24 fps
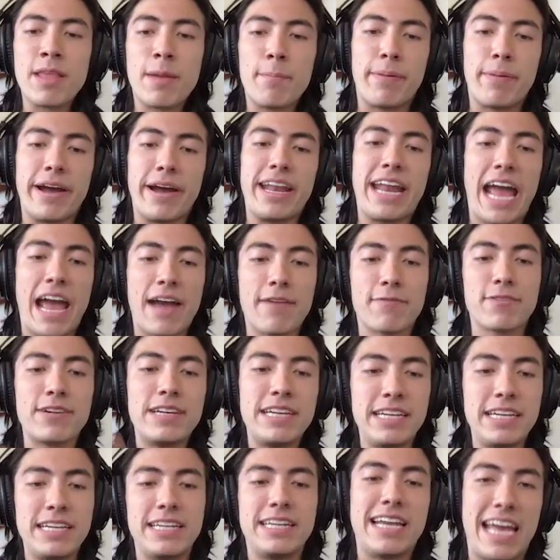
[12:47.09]
But
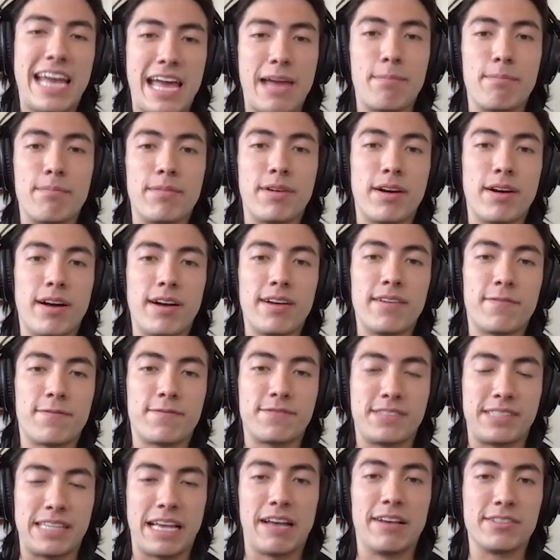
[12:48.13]
every name
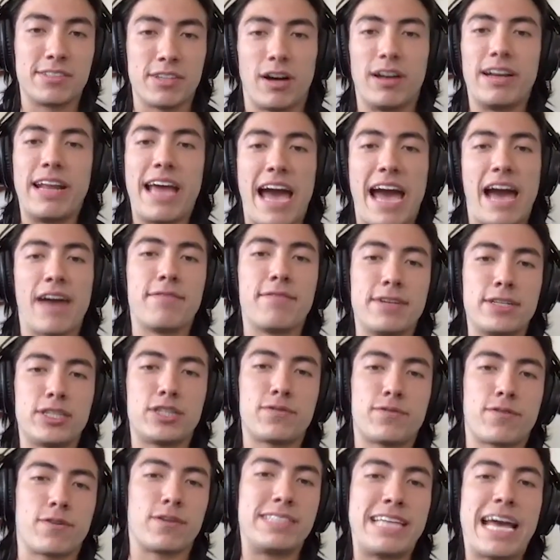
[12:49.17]
sells on average
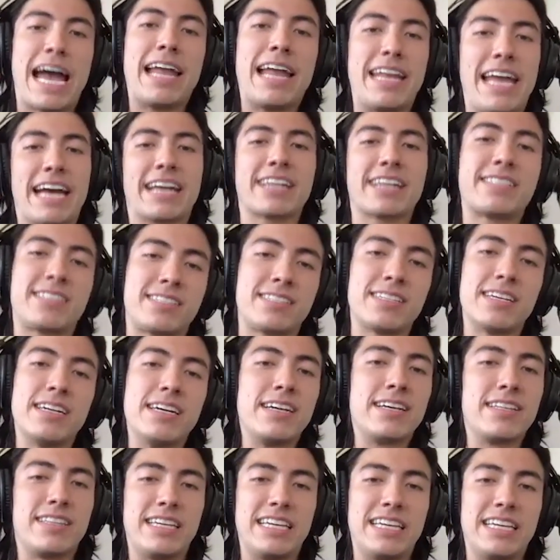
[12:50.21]
for 10x
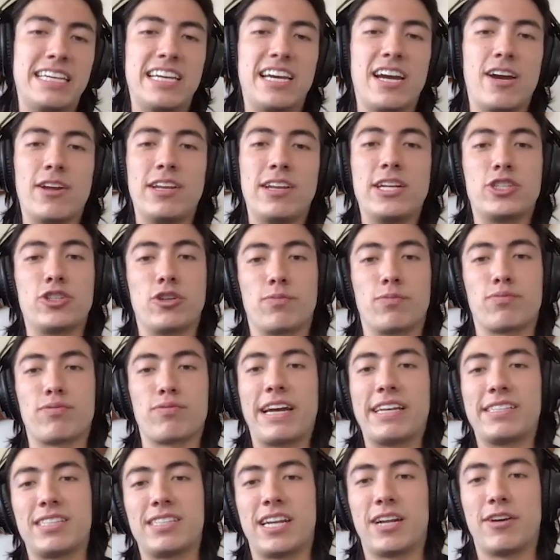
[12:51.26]
the initial
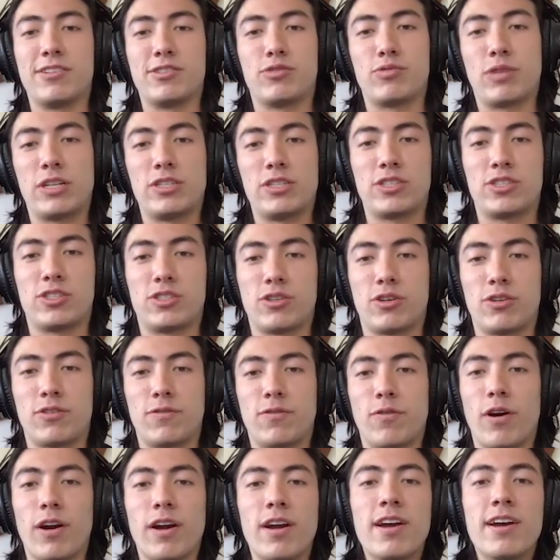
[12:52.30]
price that I was registered
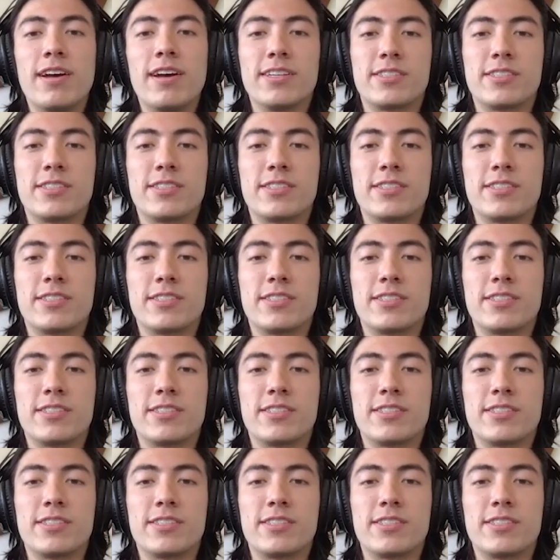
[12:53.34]
for.